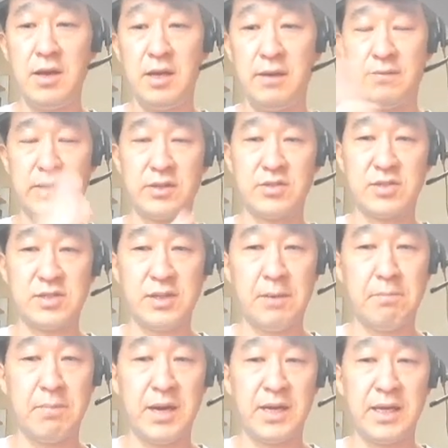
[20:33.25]
If there's
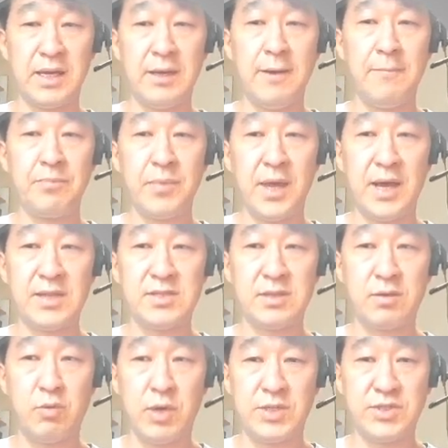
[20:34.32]
somebody asked
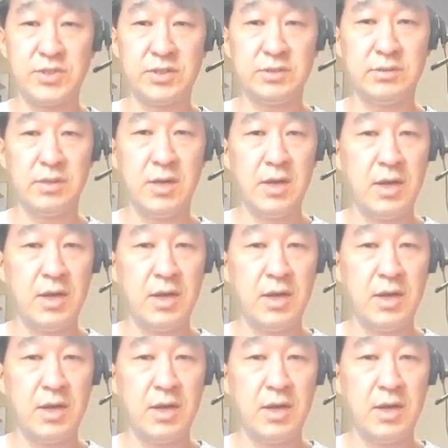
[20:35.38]
a question,